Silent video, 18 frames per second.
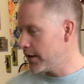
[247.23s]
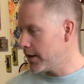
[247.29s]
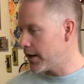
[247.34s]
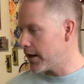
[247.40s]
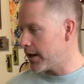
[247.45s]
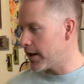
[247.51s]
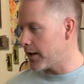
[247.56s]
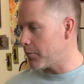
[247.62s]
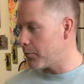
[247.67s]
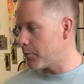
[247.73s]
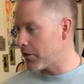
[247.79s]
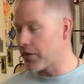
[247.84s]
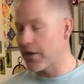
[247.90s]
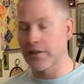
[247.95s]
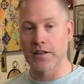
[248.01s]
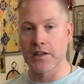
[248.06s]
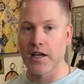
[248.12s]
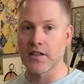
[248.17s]
But then
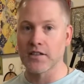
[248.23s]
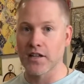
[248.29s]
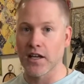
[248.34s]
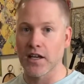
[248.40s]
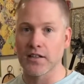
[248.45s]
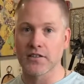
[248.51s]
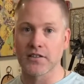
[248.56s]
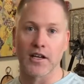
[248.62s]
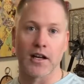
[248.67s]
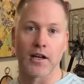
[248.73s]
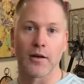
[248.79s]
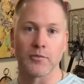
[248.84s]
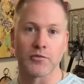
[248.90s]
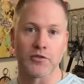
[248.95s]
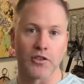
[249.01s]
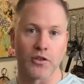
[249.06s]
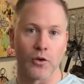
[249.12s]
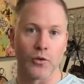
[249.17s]
the latex, it
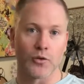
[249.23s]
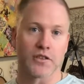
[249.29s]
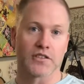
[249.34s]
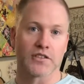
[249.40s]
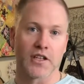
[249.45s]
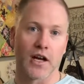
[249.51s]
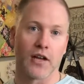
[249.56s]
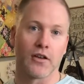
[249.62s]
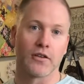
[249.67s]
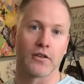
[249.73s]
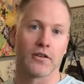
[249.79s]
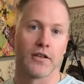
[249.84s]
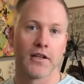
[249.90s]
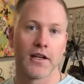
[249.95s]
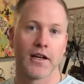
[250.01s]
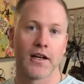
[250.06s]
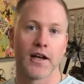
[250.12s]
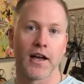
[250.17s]
helps it hold its color
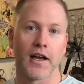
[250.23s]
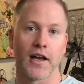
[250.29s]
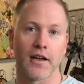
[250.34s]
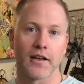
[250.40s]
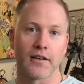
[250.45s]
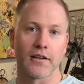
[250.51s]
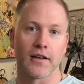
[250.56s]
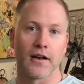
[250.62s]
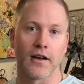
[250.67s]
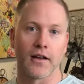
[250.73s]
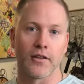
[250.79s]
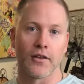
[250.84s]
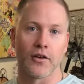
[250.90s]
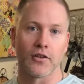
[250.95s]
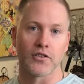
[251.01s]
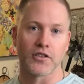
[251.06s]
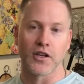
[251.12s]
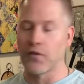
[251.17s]
and
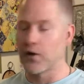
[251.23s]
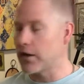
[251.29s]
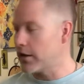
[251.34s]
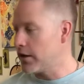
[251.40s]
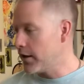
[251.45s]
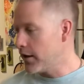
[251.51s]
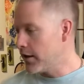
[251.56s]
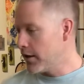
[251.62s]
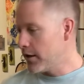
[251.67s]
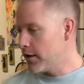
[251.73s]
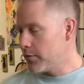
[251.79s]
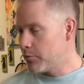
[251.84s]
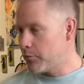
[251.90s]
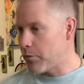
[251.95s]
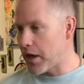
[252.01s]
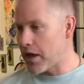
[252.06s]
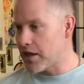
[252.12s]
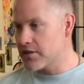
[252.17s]
longevity.
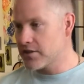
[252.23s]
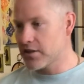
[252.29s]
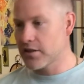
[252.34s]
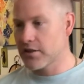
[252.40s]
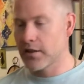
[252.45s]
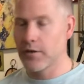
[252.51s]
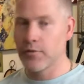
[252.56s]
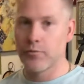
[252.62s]
Basically,